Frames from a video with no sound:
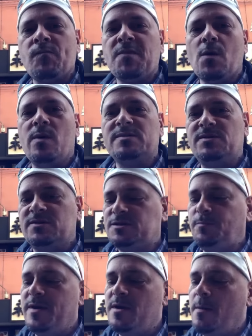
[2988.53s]
What's their
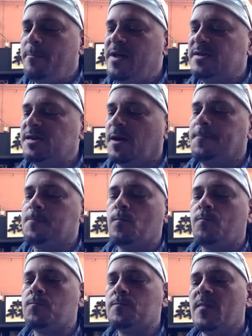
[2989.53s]
spin on pizza?
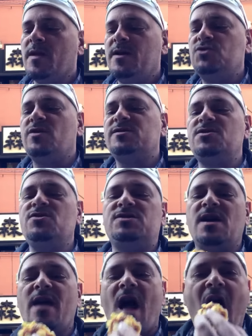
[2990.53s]
Interesting to say
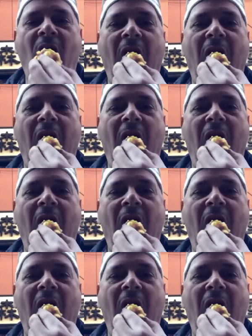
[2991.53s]
that.